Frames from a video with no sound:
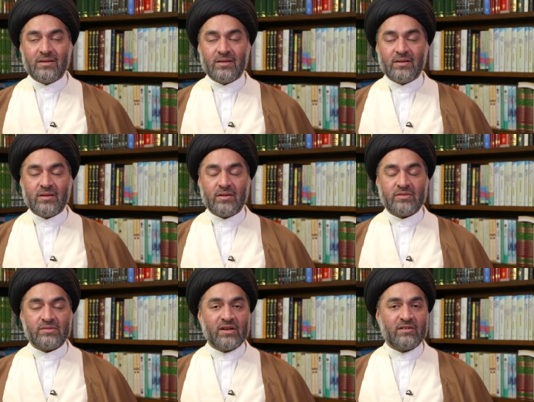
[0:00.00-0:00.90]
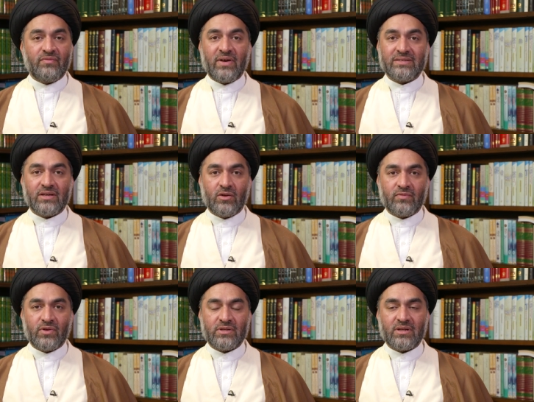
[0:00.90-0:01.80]
uh, sacrificed a
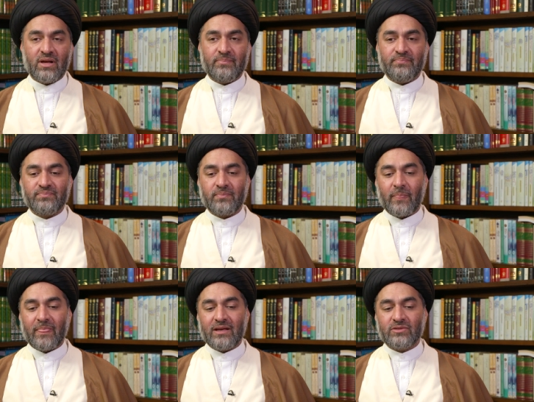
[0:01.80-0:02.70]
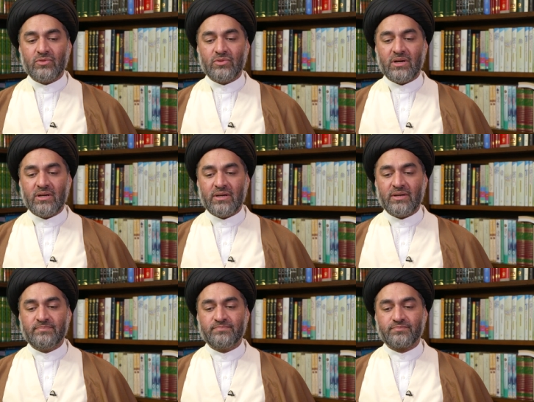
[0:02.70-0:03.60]
lot for Islam. So her